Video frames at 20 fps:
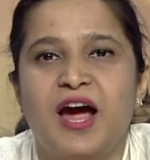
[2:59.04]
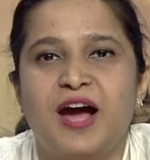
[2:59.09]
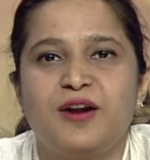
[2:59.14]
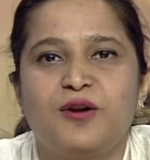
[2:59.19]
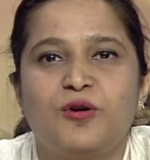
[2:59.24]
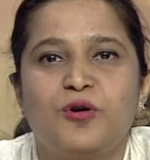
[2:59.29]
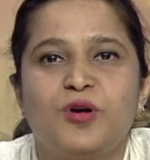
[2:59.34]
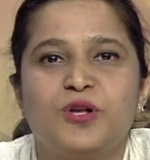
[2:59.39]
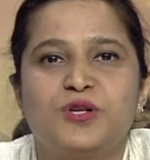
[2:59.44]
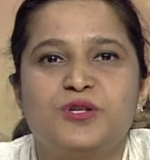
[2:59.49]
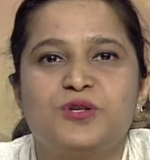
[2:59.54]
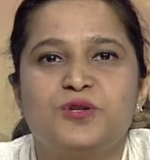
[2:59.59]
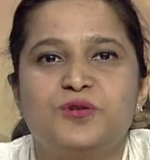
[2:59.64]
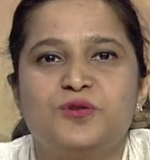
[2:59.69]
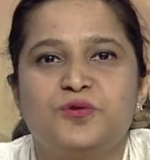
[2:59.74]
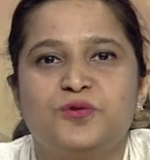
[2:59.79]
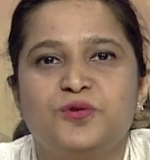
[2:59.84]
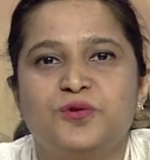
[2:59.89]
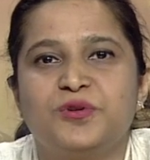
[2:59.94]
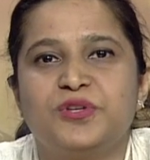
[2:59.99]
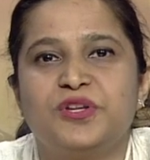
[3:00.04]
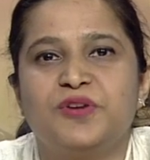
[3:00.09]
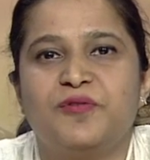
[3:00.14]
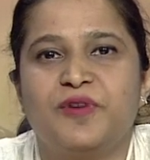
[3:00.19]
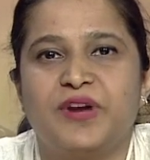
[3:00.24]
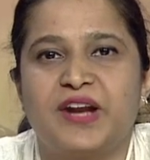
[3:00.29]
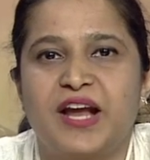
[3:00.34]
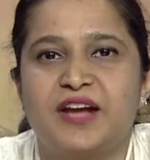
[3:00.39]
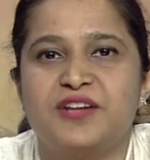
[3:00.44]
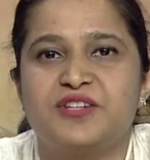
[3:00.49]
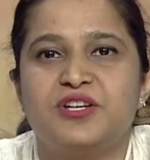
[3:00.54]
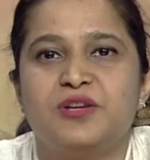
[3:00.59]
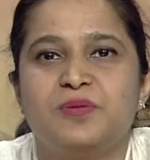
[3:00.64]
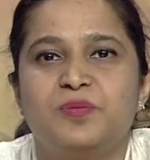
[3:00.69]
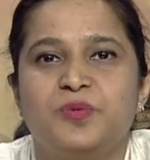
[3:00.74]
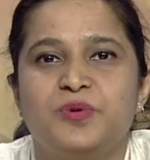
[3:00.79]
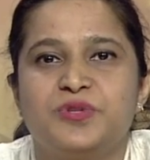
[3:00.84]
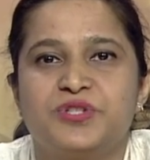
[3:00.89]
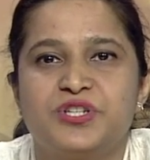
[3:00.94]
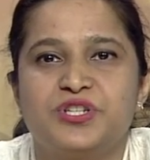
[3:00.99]
and also to know the financial
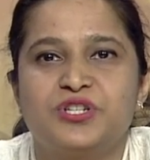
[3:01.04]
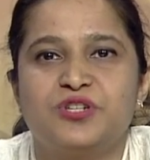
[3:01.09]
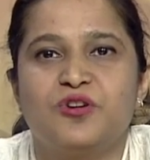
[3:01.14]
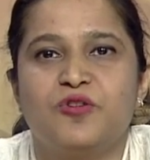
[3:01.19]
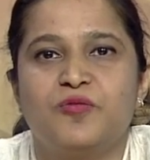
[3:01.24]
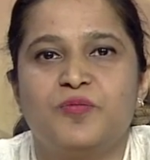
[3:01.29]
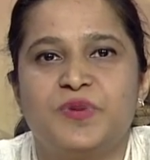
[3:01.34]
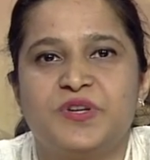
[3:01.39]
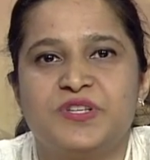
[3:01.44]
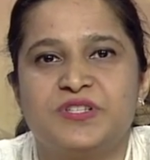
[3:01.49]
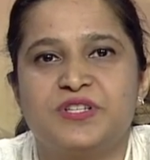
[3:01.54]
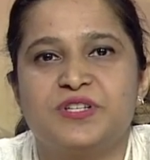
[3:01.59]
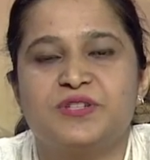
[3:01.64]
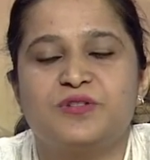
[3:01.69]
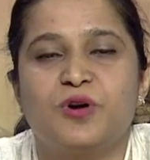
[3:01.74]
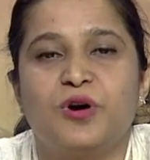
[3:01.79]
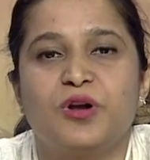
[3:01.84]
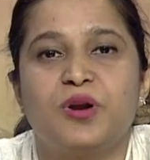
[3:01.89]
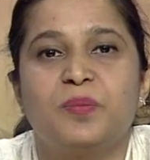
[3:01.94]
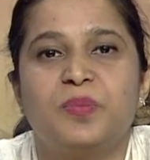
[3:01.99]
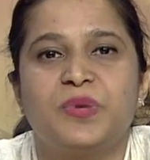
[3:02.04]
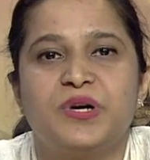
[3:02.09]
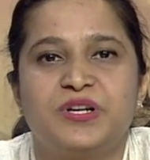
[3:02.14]
position of business on a